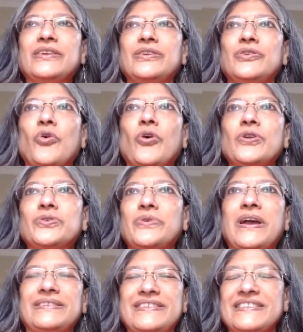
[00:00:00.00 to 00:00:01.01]
Nor do
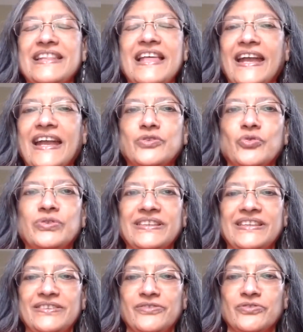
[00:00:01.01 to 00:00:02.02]
I, just like I don't
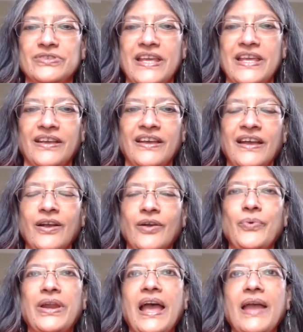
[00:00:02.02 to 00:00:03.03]
think that, saying,
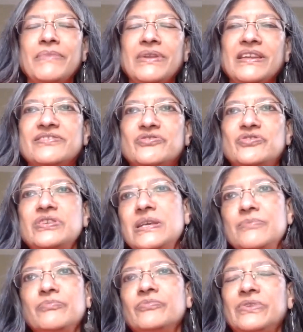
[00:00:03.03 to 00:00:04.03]
well, I'm in a
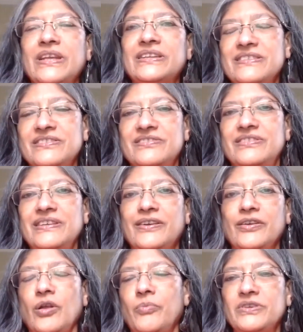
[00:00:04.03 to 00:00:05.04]
stream that is
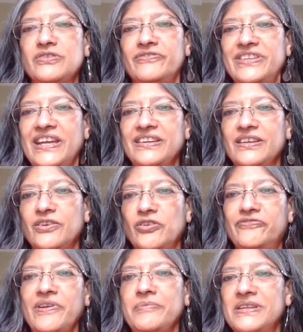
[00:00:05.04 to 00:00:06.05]
economics of gender
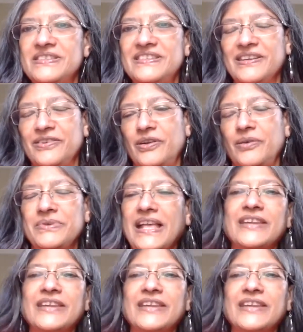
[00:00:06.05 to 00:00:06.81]
or feminist economics.